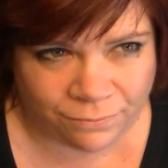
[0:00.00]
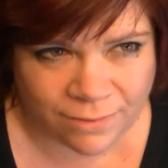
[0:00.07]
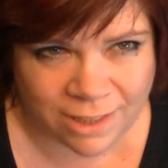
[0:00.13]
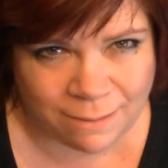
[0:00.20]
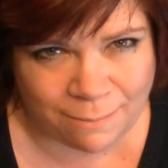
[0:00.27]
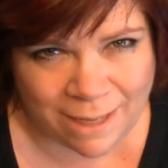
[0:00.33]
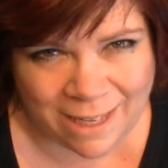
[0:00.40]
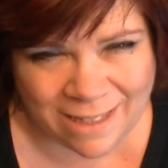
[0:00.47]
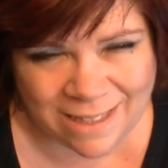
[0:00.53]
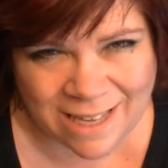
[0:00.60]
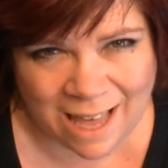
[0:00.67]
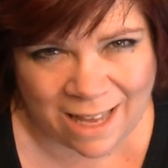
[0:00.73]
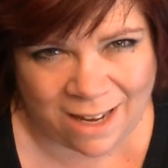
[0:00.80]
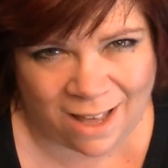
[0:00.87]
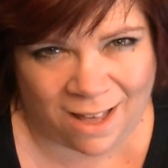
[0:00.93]
to me it's
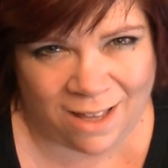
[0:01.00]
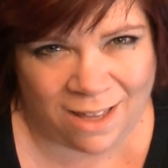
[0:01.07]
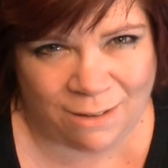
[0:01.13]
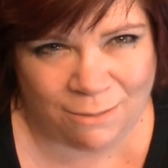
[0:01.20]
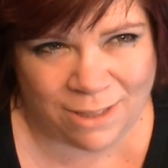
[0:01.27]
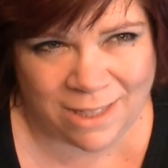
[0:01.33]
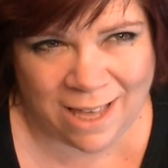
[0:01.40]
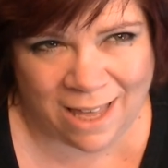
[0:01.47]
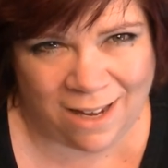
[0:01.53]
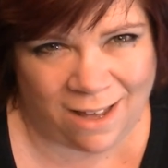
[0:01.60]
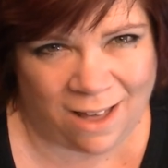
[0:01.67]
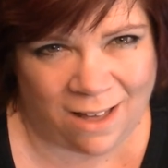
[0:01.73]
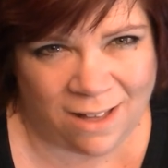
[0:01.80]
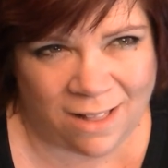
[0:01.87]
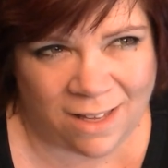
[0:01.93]
kind of, uh, it was kind of
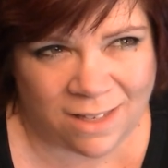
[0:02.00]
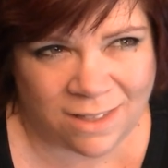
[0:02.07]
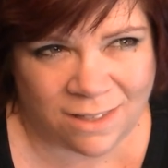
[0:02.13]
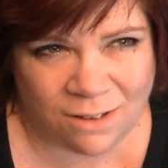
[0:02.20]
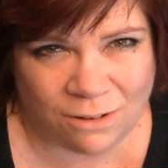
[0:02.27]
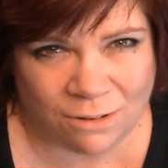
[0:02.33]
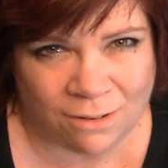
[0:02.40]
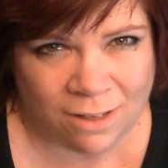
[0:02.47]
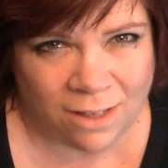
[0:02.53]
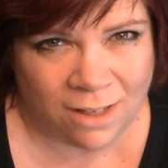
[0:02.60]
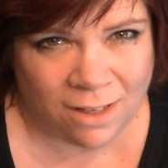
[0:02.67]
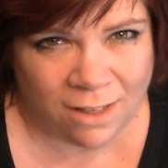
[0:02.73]
ugly, so